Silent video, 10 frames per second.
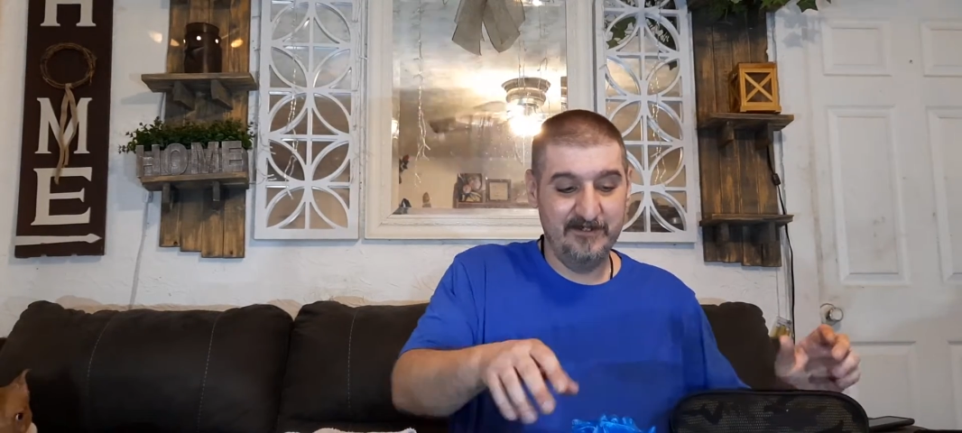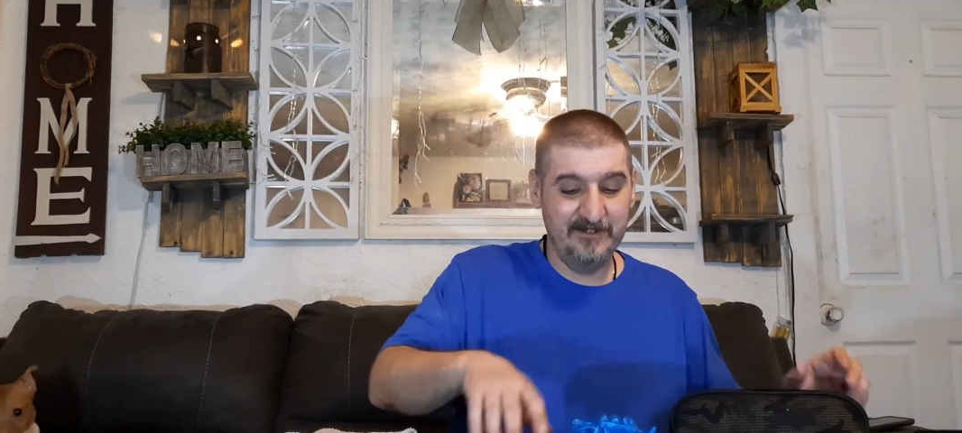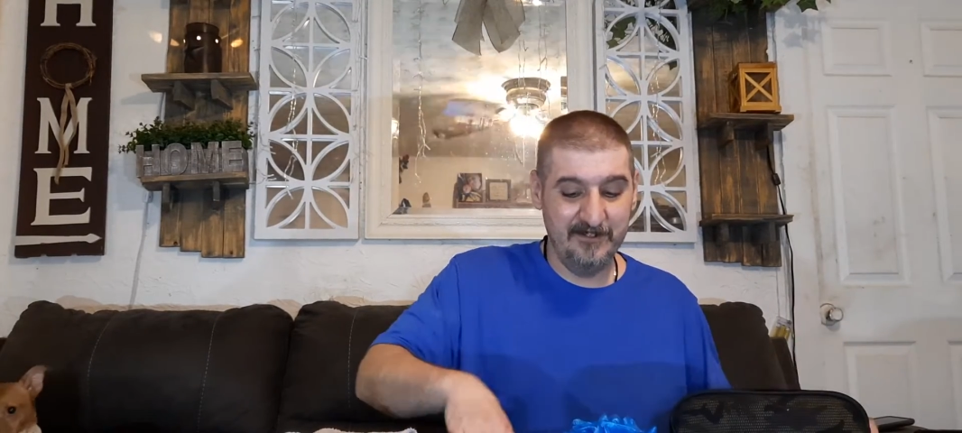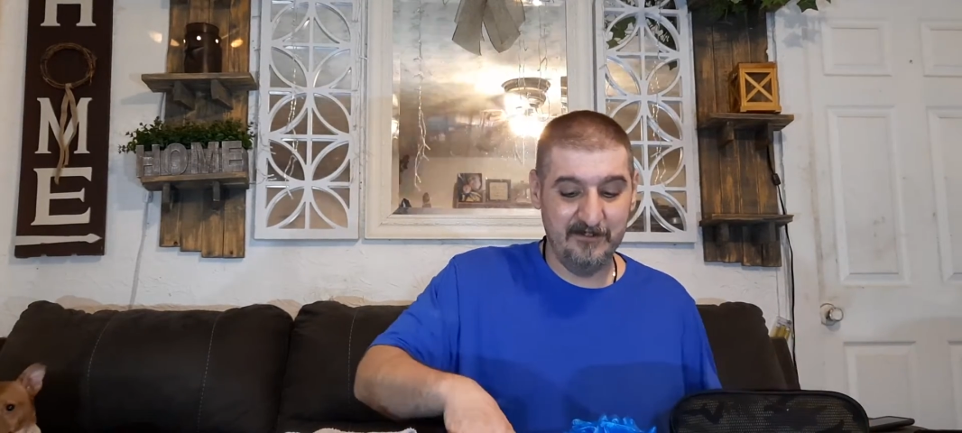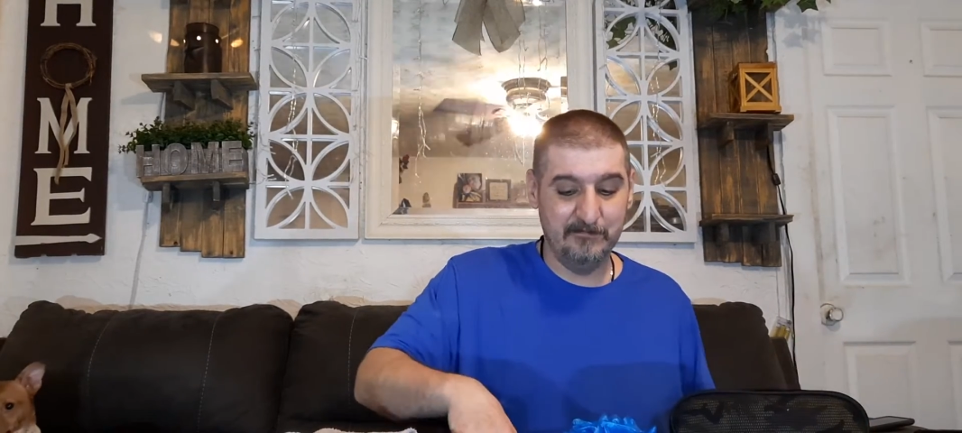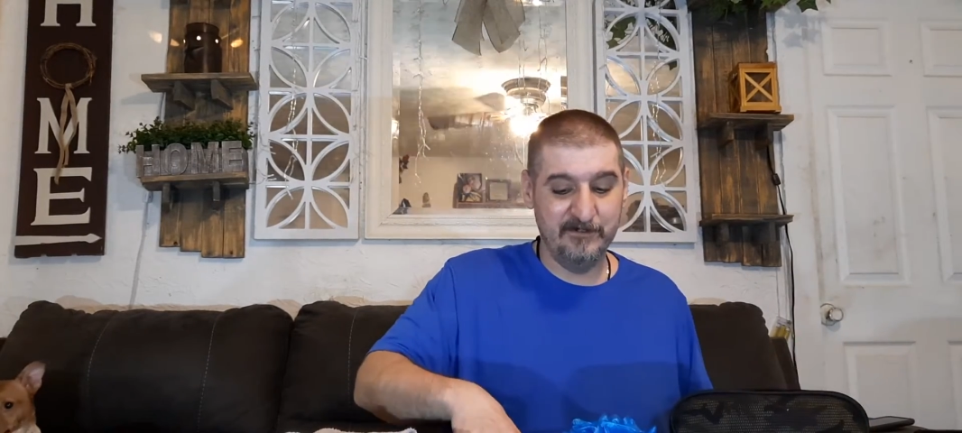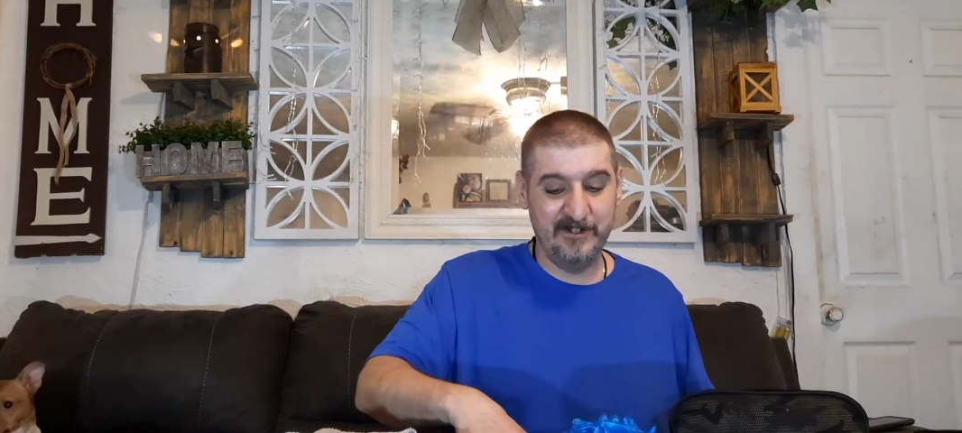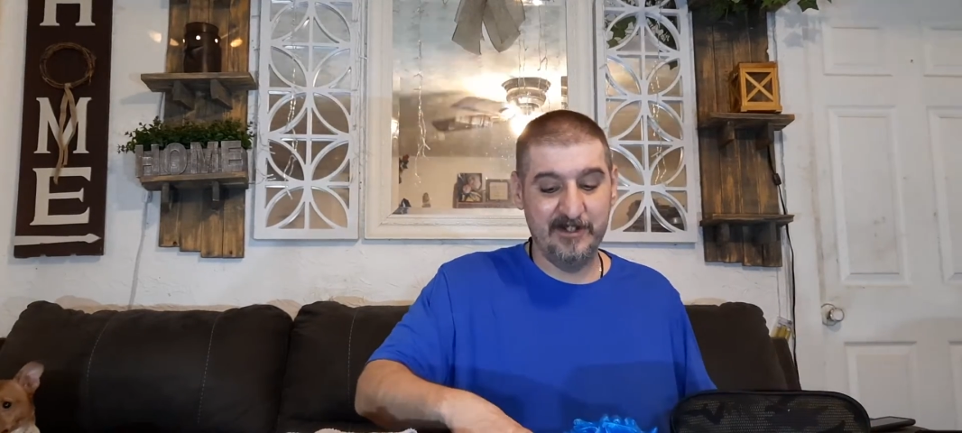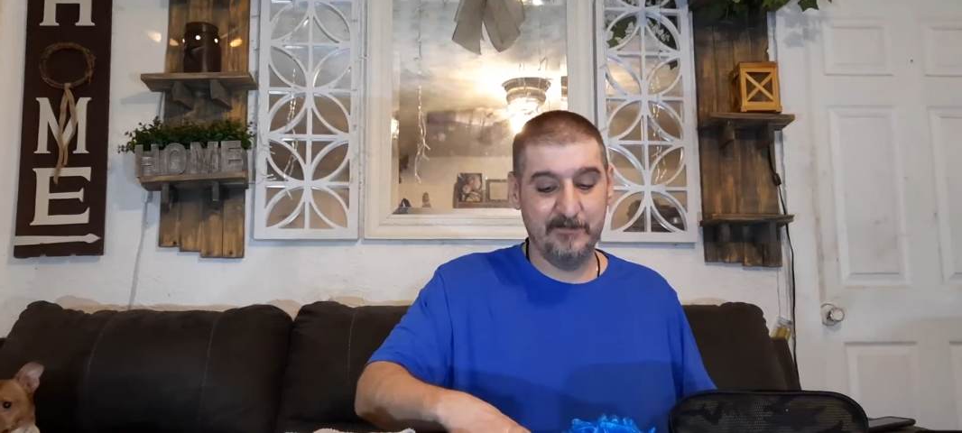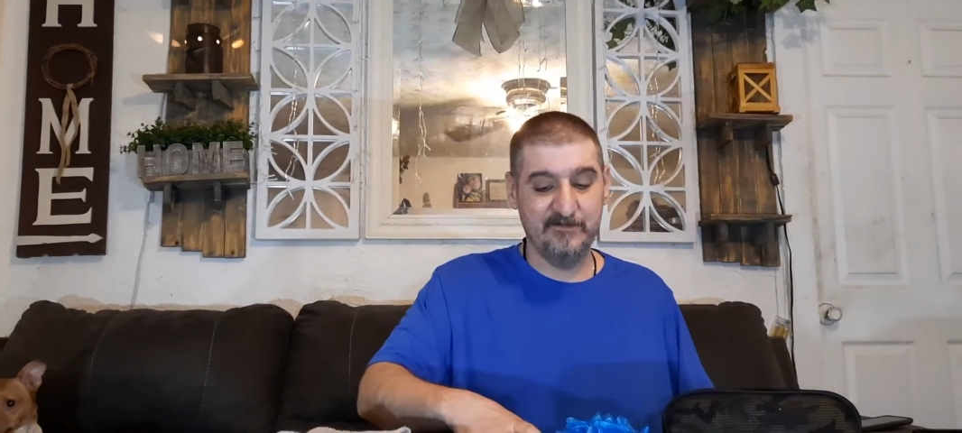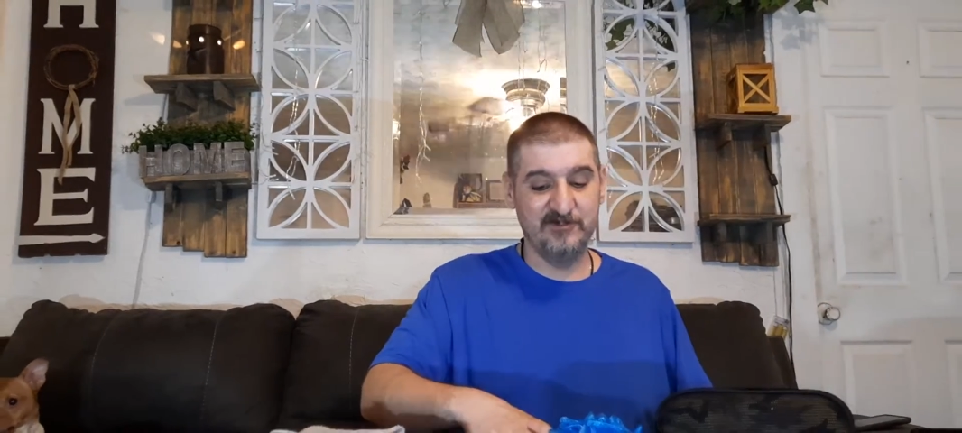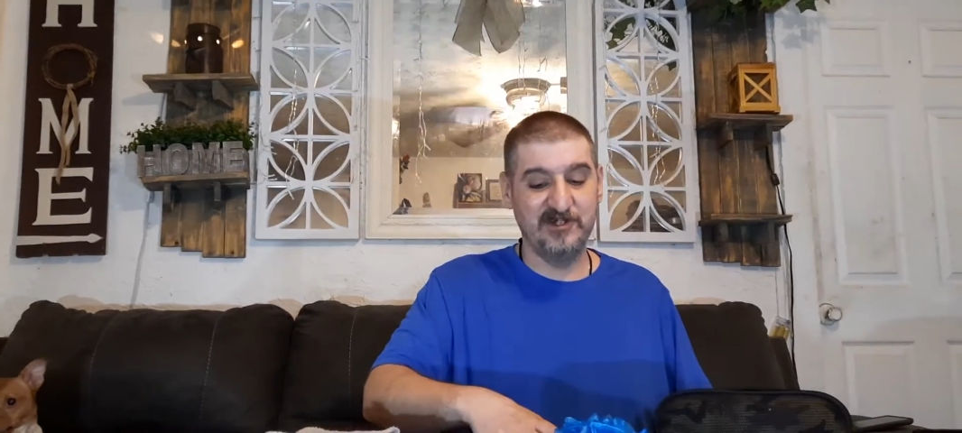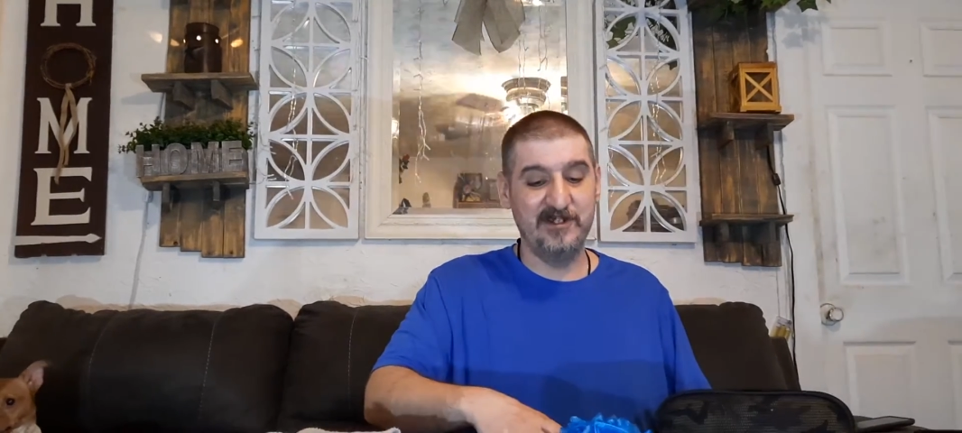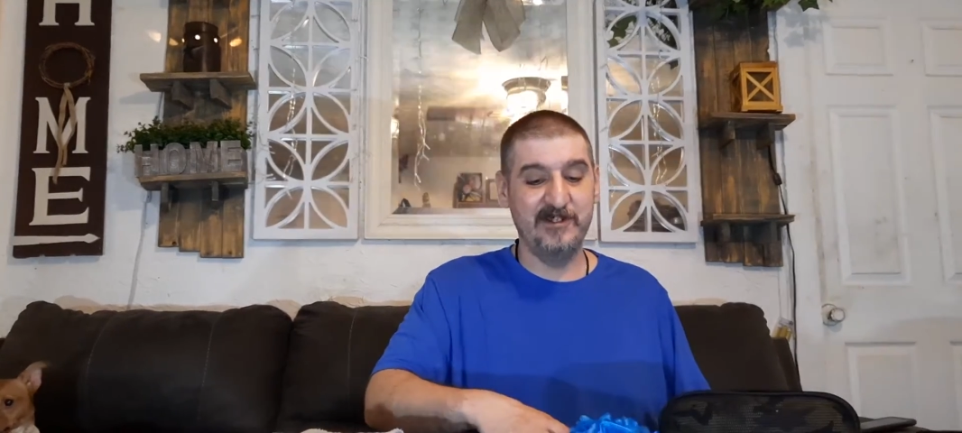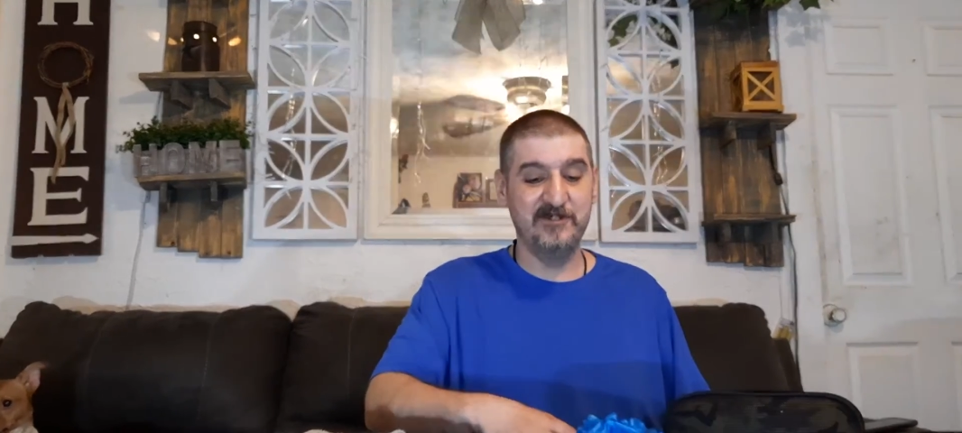But you never
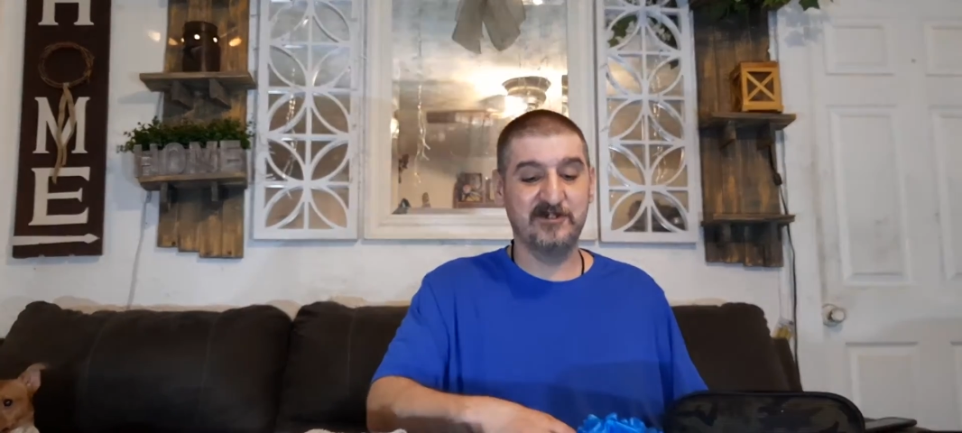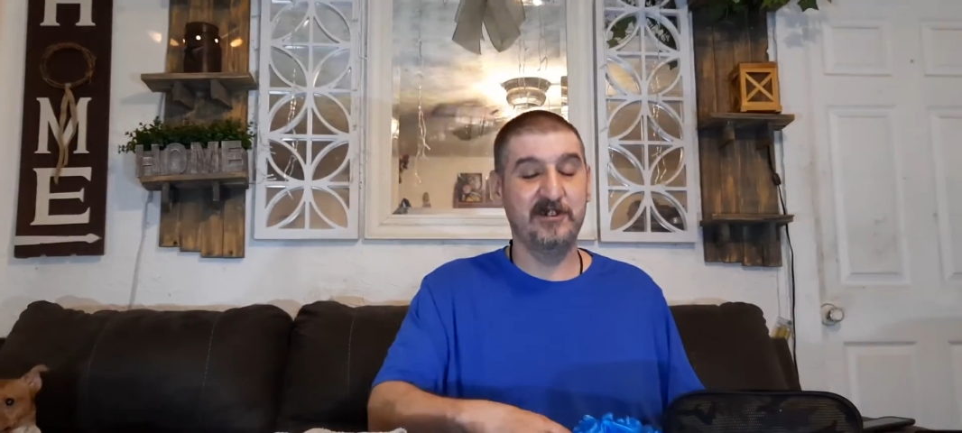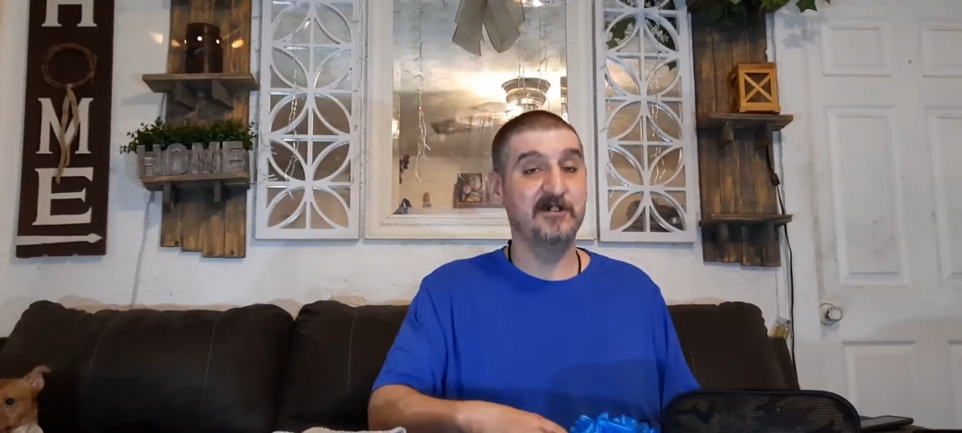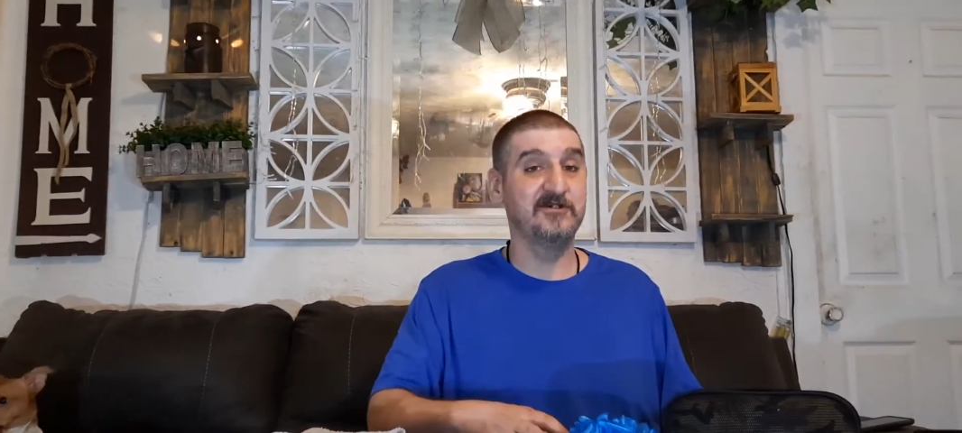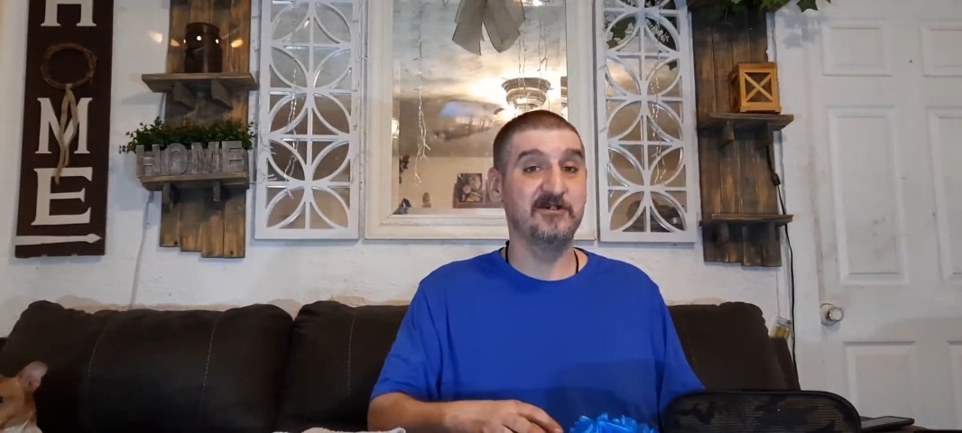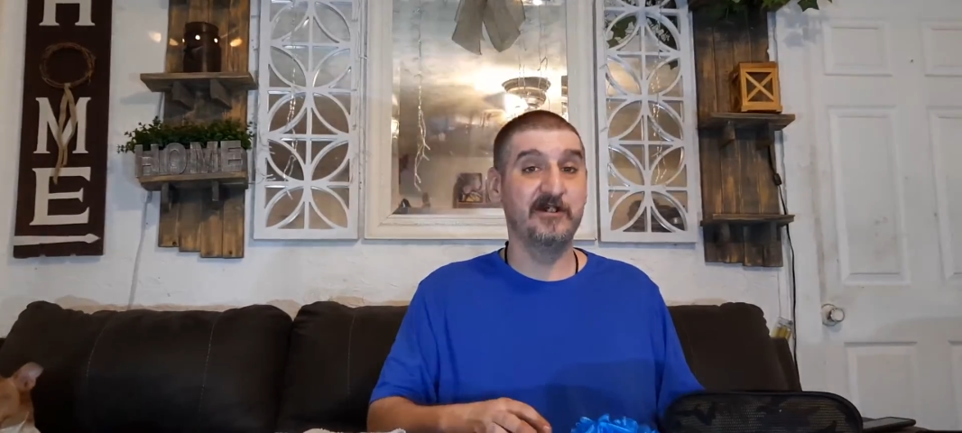see these kits in